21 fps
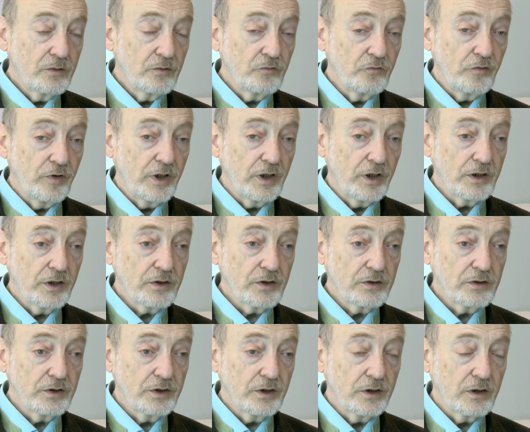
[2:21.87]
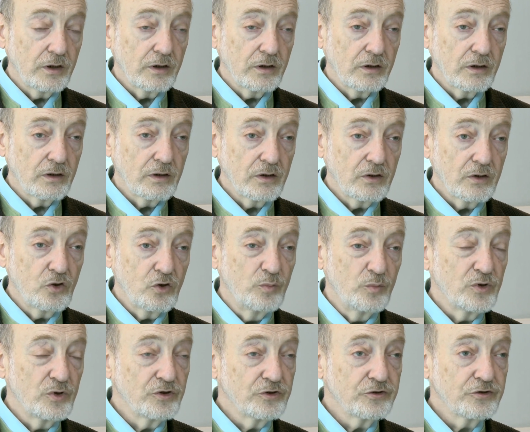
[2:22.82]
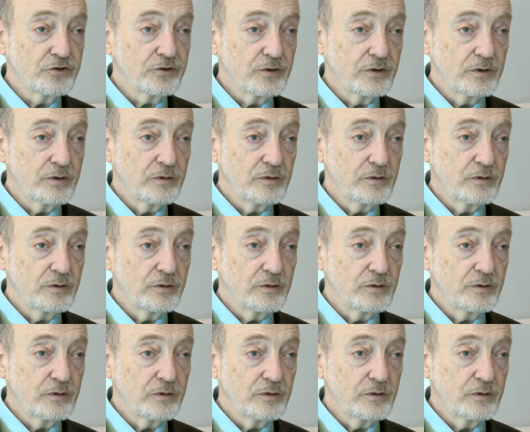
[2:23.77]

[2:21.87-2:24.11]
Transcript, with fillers: where the commons